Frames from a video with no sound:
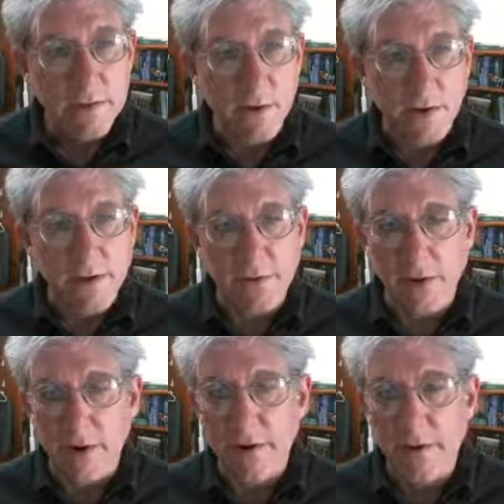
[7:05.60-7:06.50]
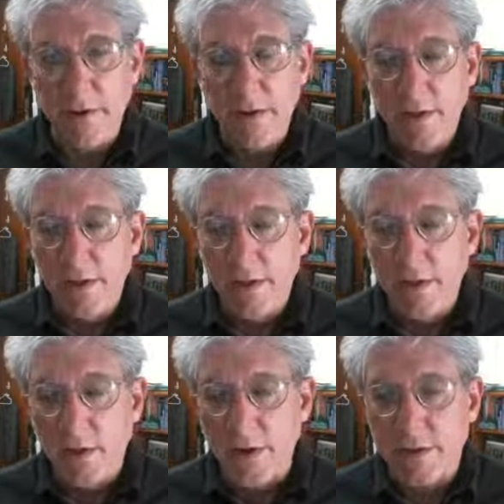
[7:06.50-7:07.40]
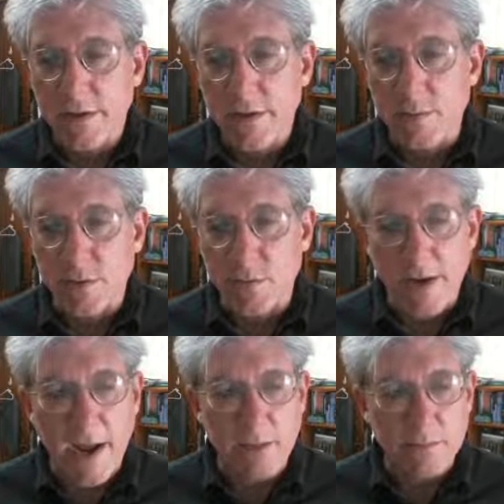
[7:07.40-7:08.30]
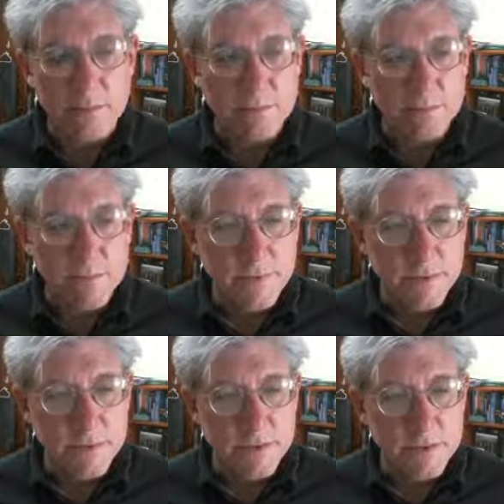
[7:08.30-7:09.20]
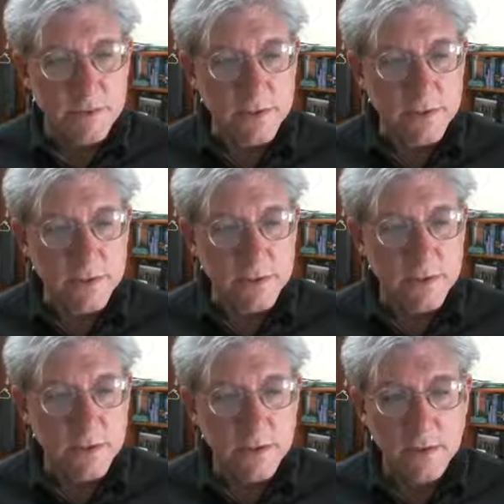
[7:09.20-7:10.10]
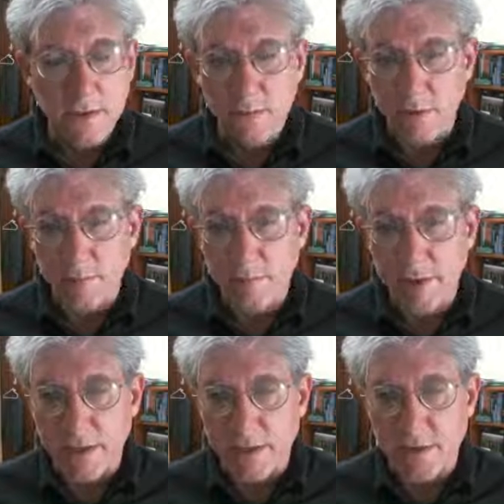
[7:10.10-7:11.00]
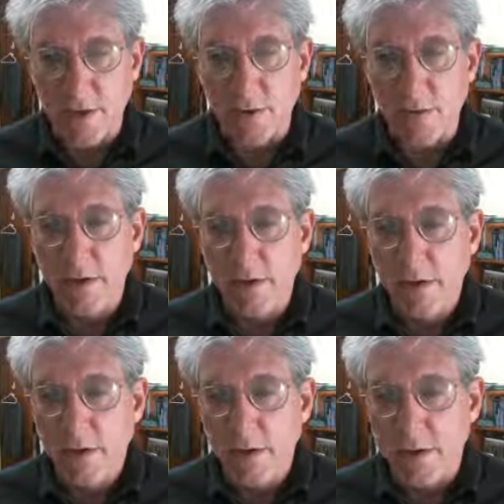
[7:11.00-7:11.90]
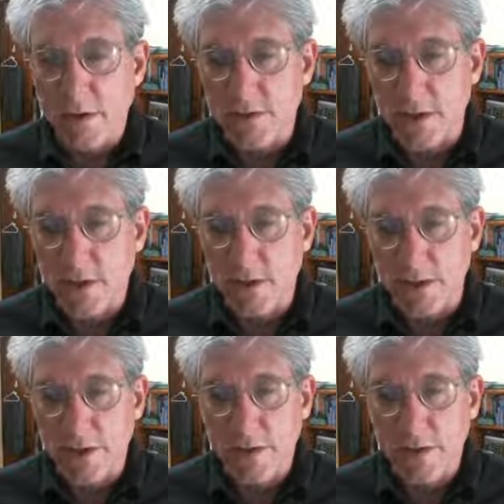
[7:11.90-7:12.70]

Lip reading: Okay, there they are. All right, this one's way out. Let's just delete this. I'm going to pick this node. Just say clear.